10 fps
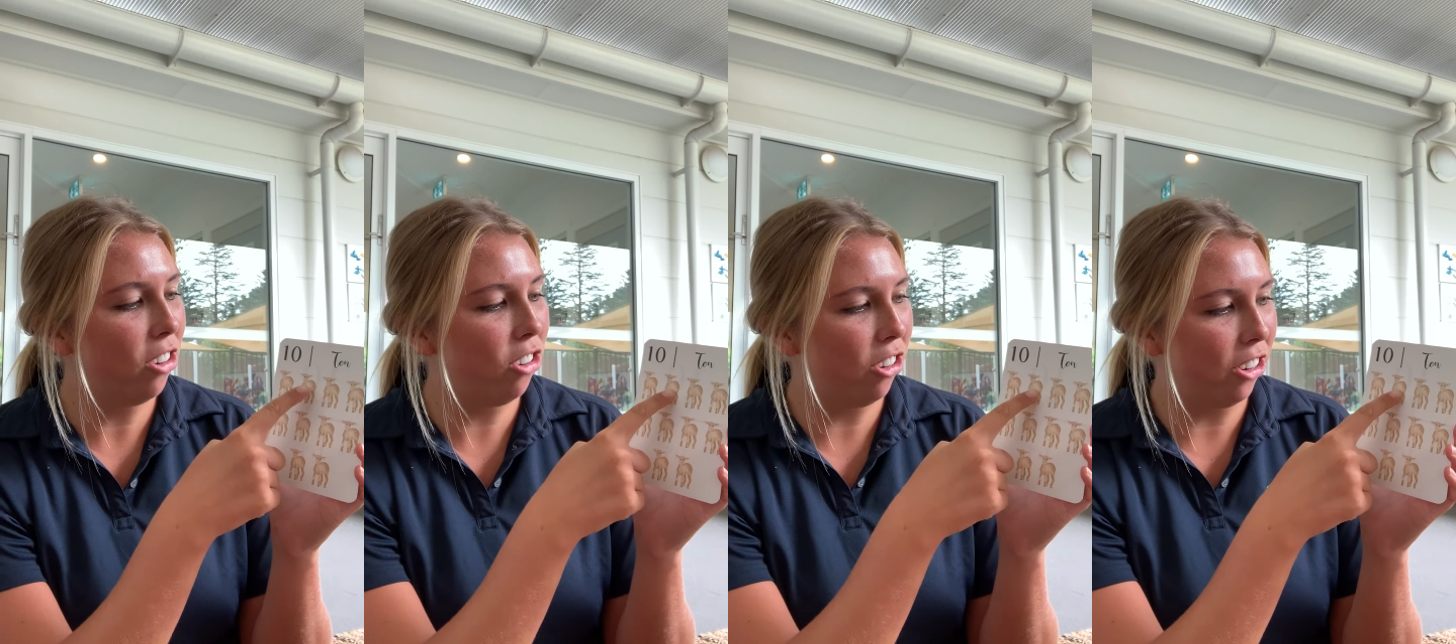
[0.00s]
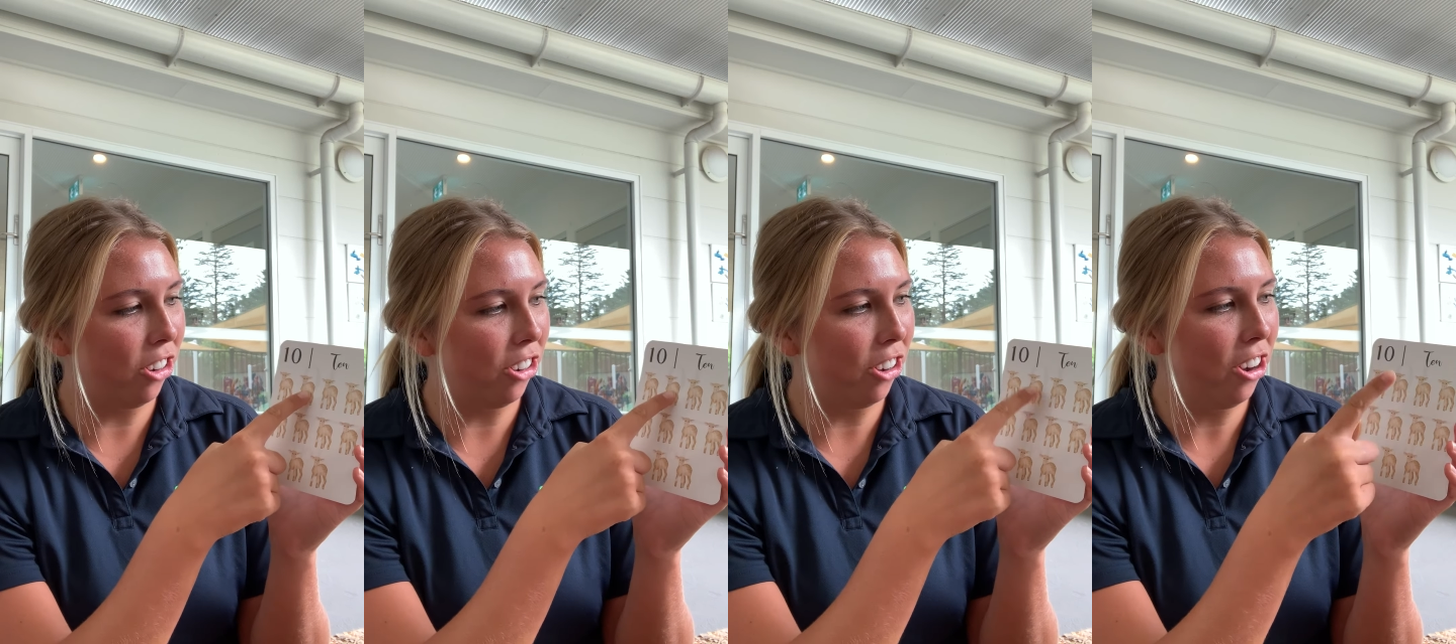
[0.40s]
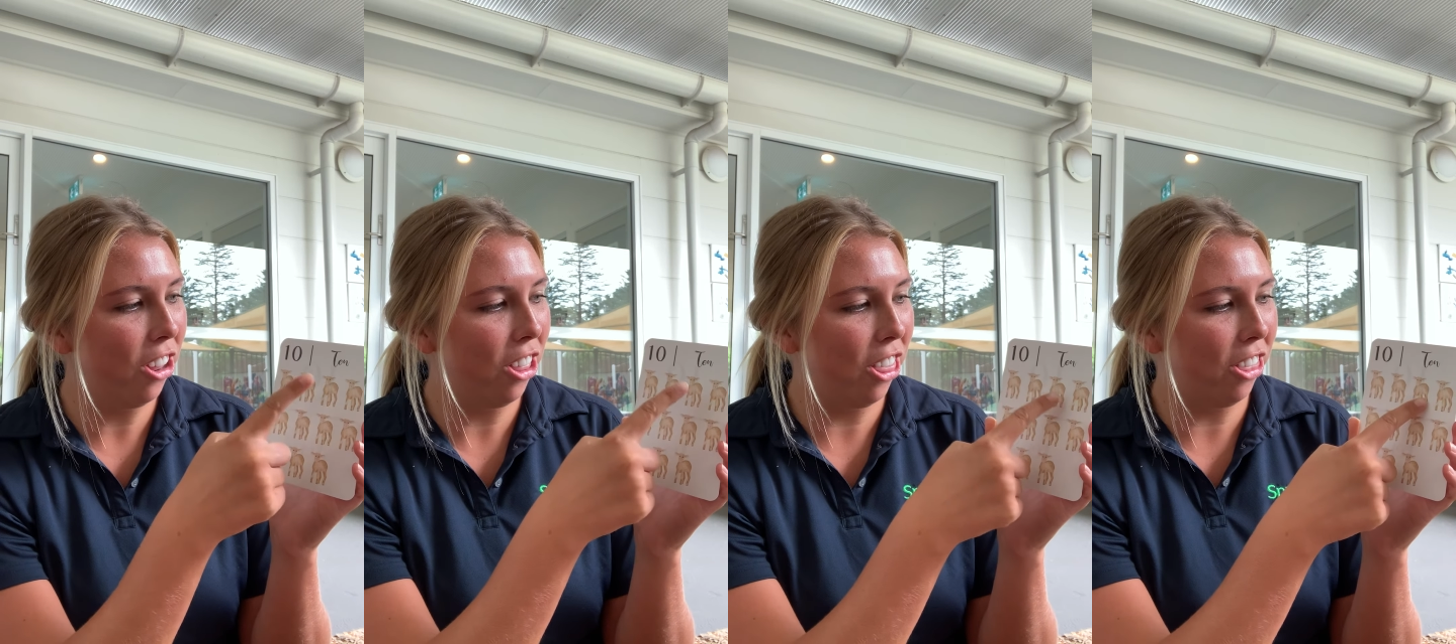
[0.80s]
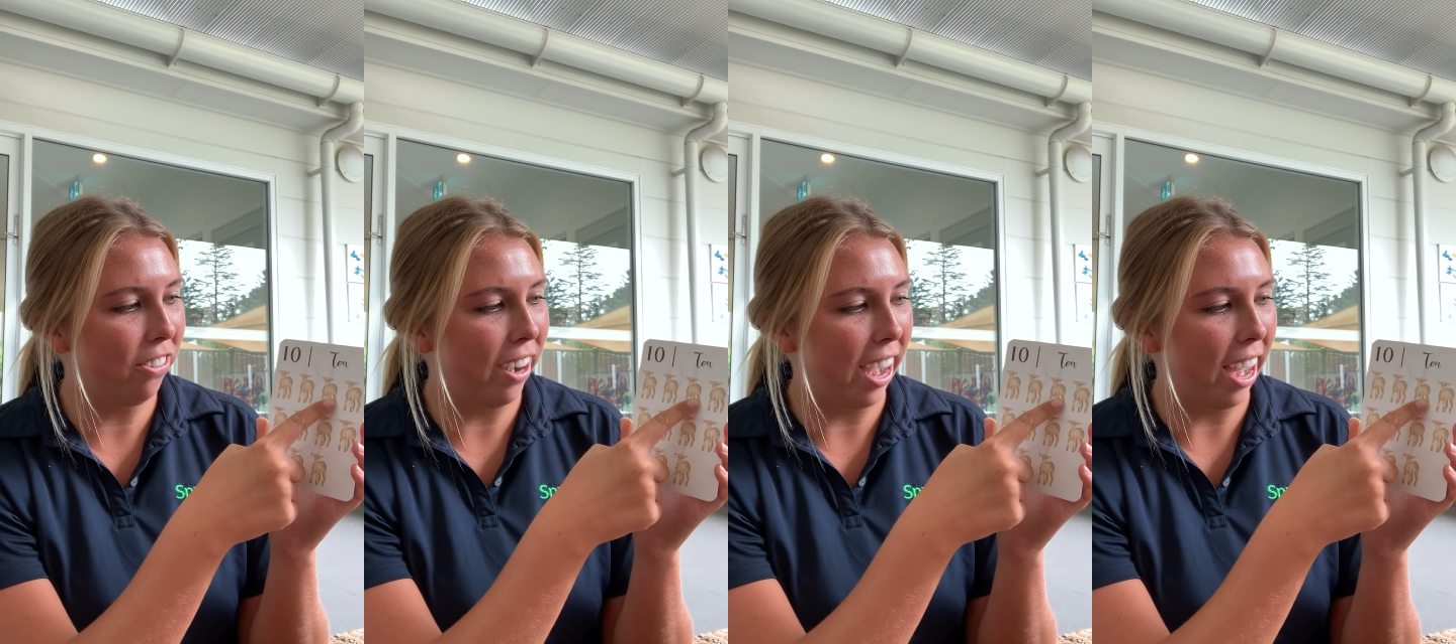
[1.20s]
2,
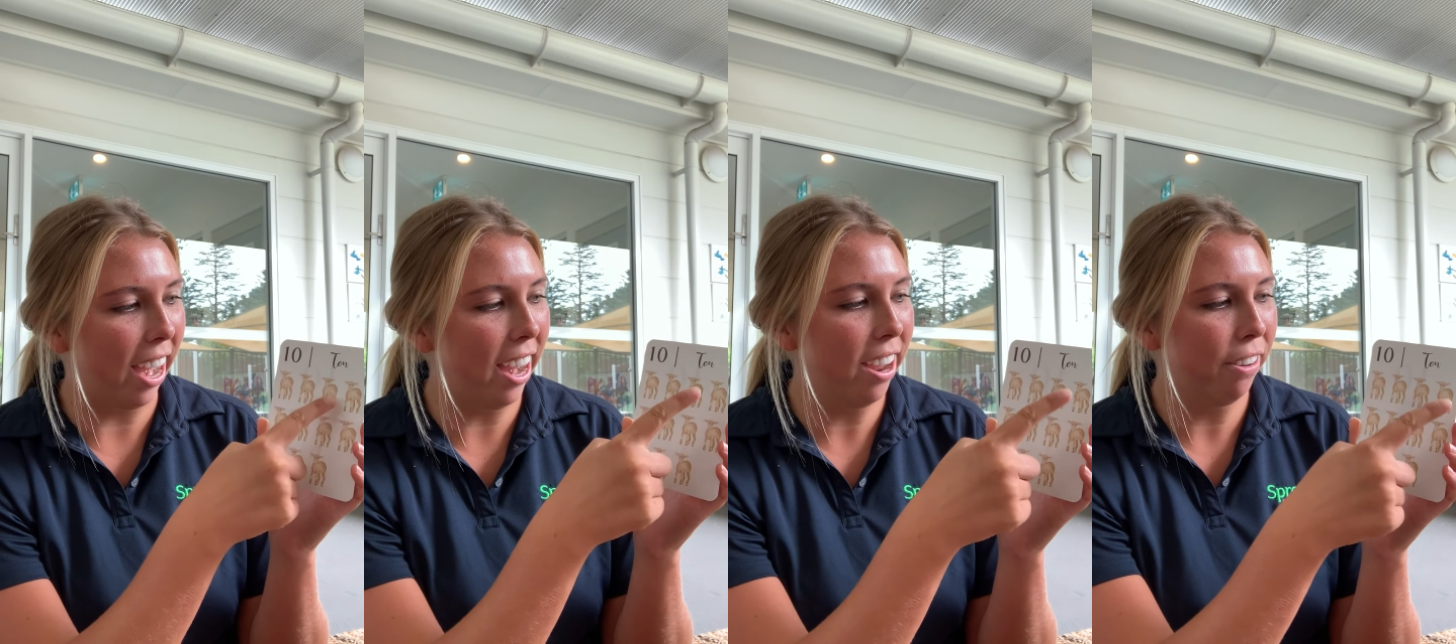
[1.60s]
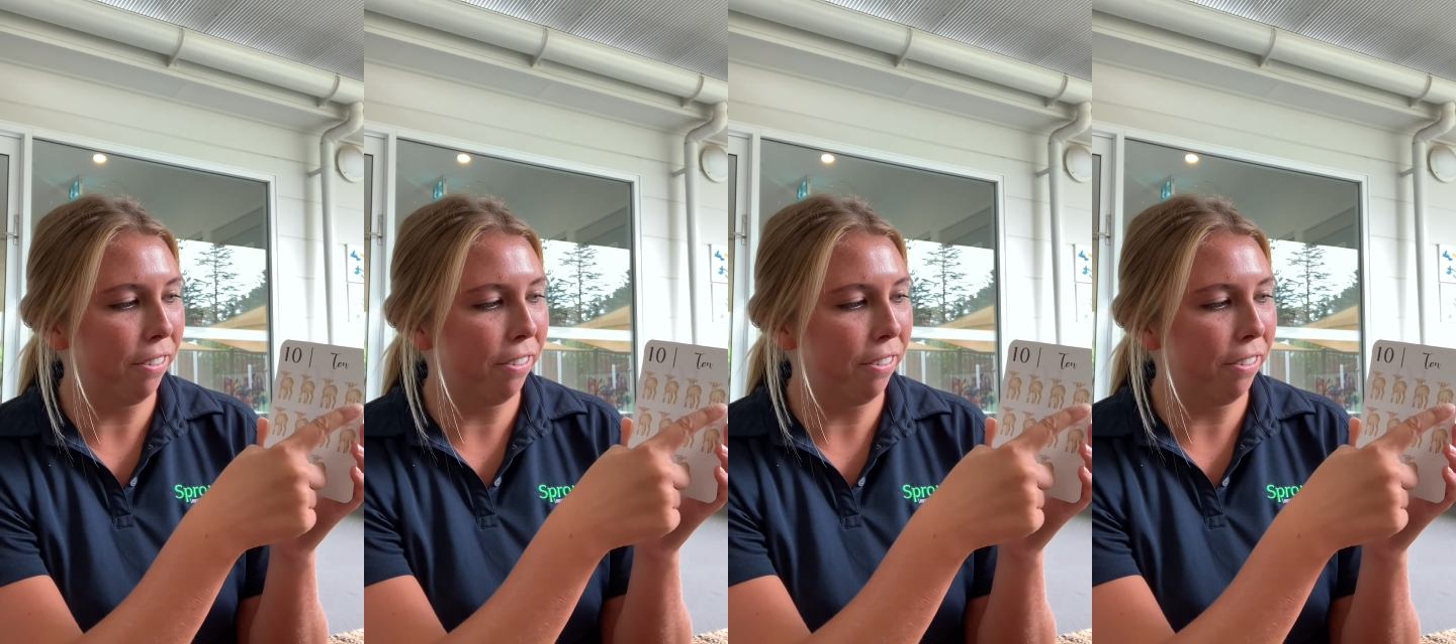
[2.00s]
3,